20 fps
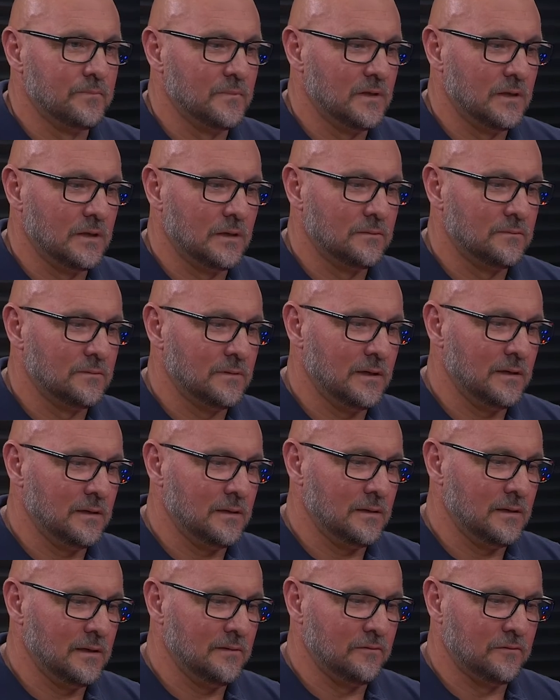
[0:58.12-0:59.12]
you know,
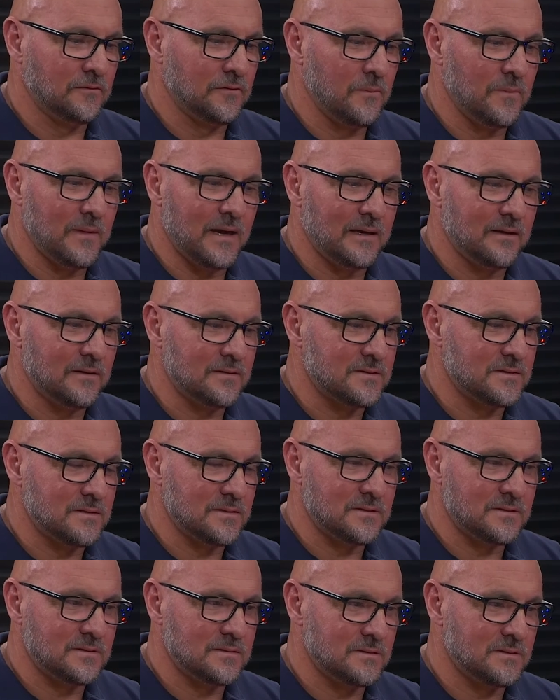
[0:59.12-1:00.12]
even from that, it's
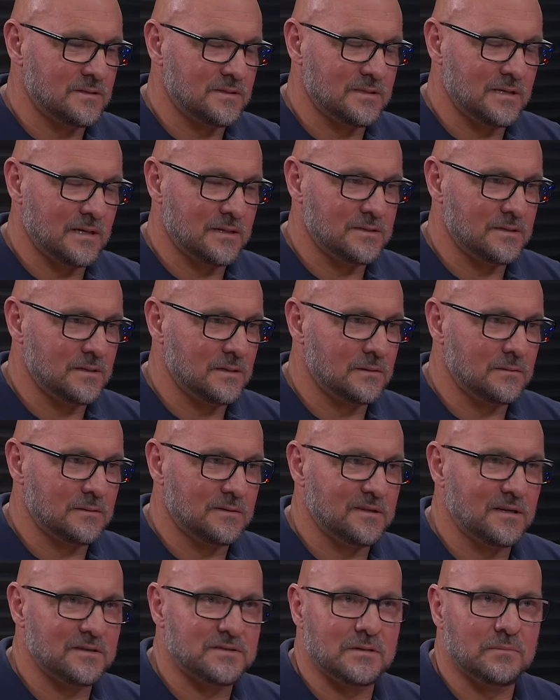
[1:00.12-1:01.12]
just such
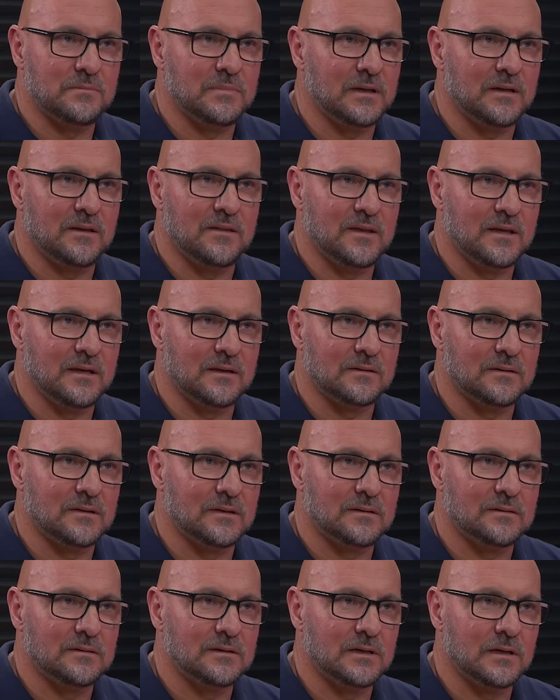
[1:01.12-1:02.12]
a big thing
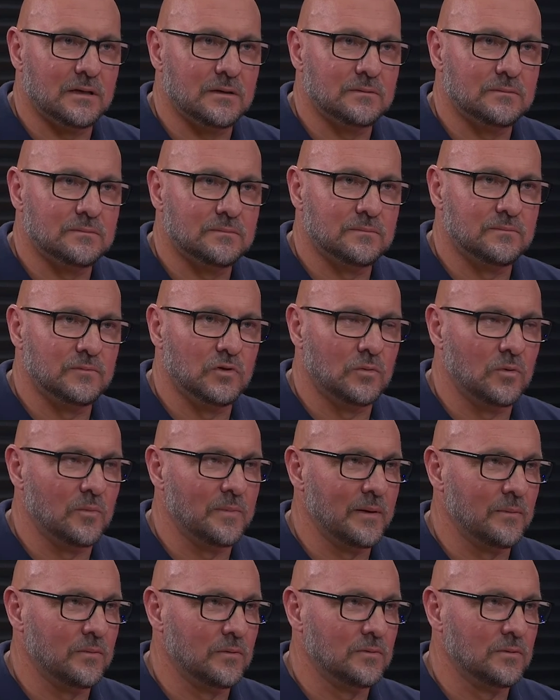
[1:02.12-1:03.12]
that, you know, normal
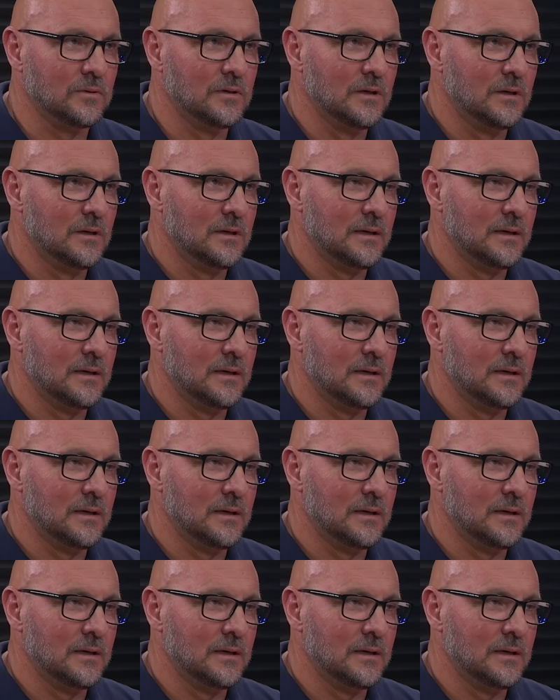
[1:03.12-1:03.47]
people